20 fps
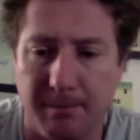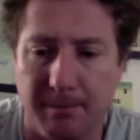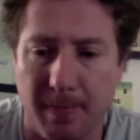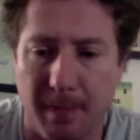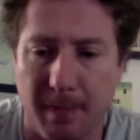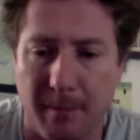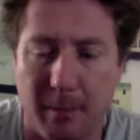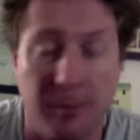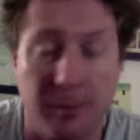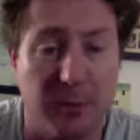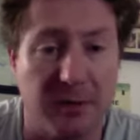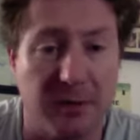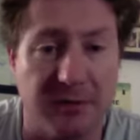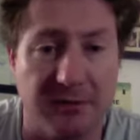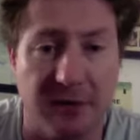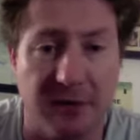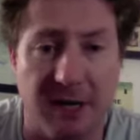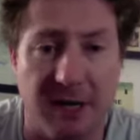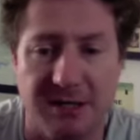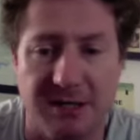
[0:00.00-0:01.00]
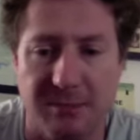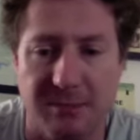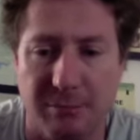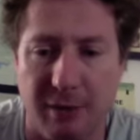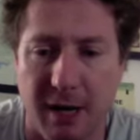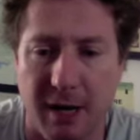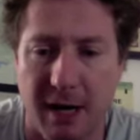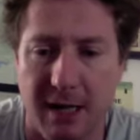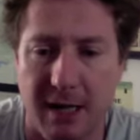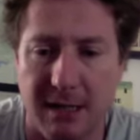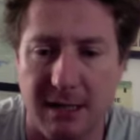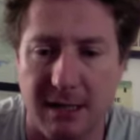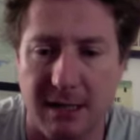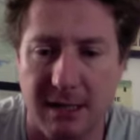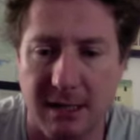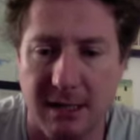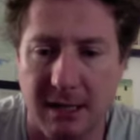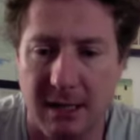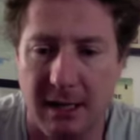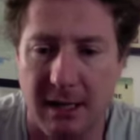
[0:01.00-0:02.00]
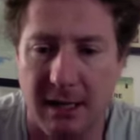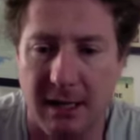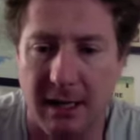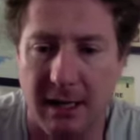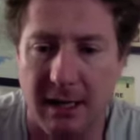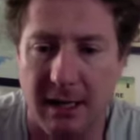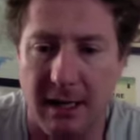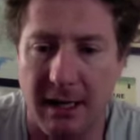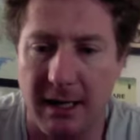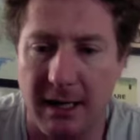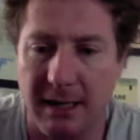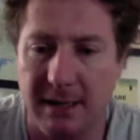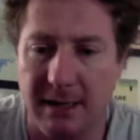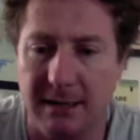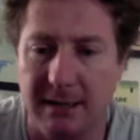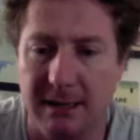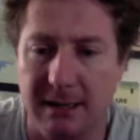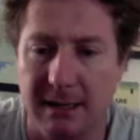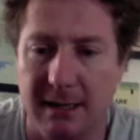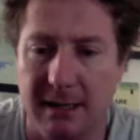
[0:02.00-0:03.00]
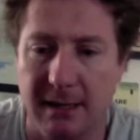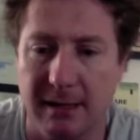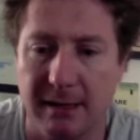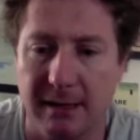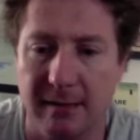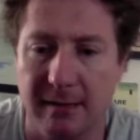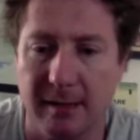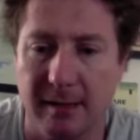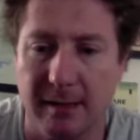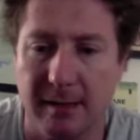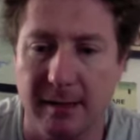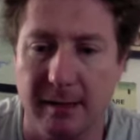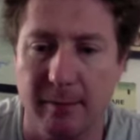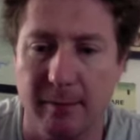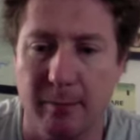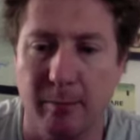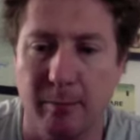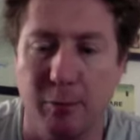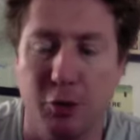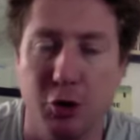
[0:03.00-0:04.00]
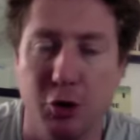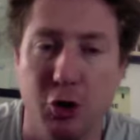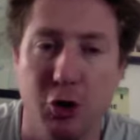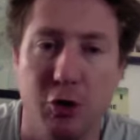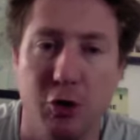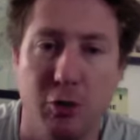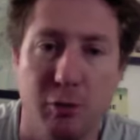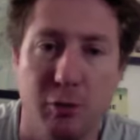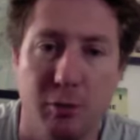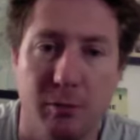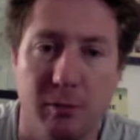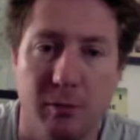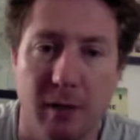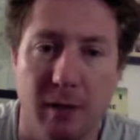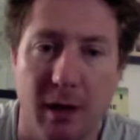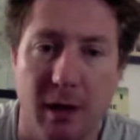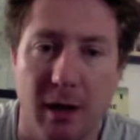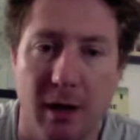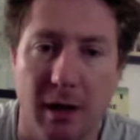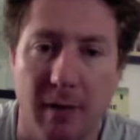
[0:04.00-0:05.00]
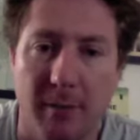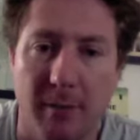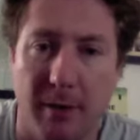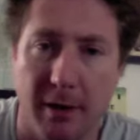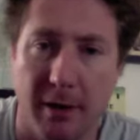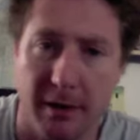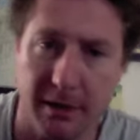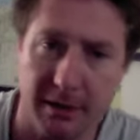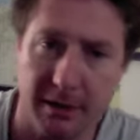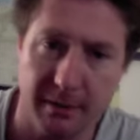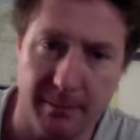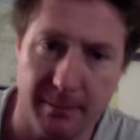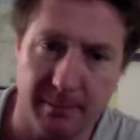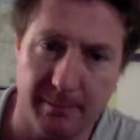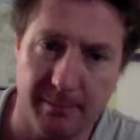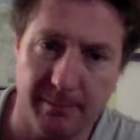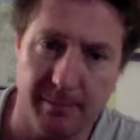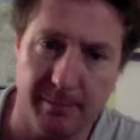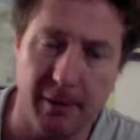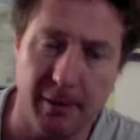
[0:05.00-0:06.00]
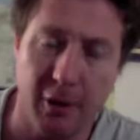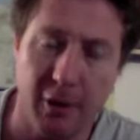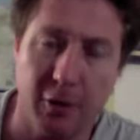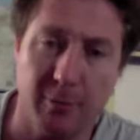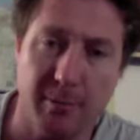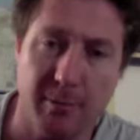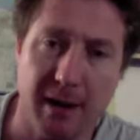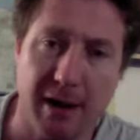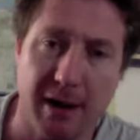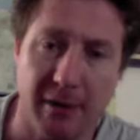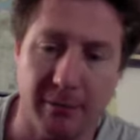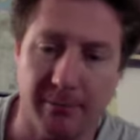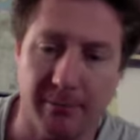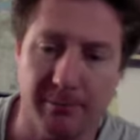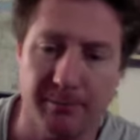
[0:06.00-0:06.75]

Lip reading: probably for aging brandy, and new American oak barrel.